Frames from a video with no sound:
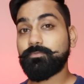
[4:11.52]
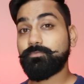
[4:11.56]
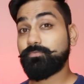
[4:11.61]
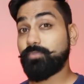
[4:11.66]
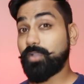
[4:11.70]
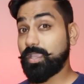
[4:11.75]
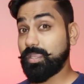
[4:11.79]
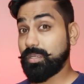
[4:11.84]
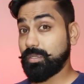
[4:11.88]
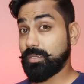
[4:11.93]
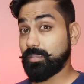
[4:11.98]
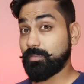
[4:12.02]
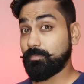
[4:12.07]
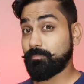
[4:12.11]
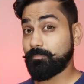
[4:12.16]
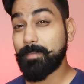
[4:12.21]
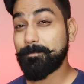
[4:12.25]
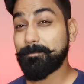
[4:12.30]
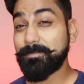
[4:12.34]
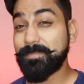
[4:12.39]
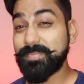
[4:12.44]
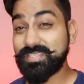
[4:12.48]
file name.
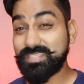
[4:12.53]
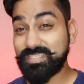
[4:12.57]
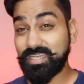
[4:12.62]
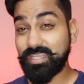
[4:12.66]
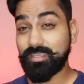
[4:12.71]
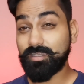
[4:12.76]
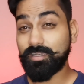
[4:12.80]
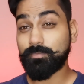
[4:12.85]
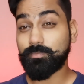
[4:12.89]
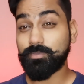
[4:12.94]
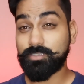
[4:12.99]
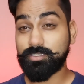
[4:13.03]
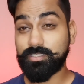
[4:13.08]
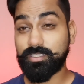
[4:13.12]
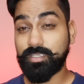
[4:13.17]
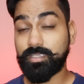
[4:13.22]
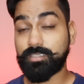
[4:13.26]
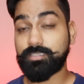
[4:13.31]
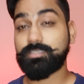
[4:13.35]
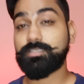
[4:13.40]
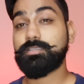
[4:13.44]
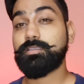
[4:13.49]
Mistake number
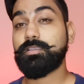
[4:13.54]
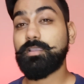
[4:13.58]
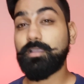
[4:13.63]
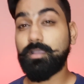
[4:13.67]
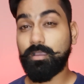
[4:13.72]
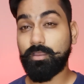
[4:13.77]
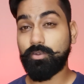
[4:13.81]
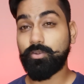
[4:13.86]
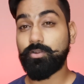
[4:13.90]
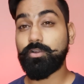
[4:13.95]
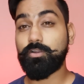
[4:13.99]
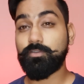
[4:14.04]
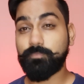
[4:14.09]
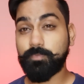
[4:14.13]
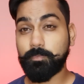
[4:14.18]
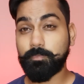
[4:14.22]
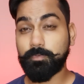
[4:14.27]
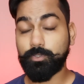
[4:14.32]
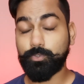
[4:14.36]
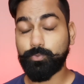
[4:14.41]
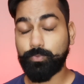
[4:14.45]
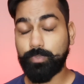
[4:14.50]
6, a lot of
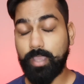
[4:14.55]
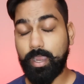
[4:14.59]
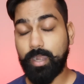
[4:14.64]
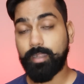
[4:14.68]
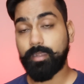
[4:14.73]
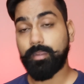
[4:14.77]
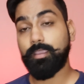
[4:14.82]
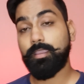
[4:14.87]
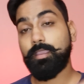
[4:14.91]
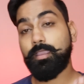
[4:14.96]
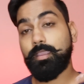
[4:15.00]
people do that.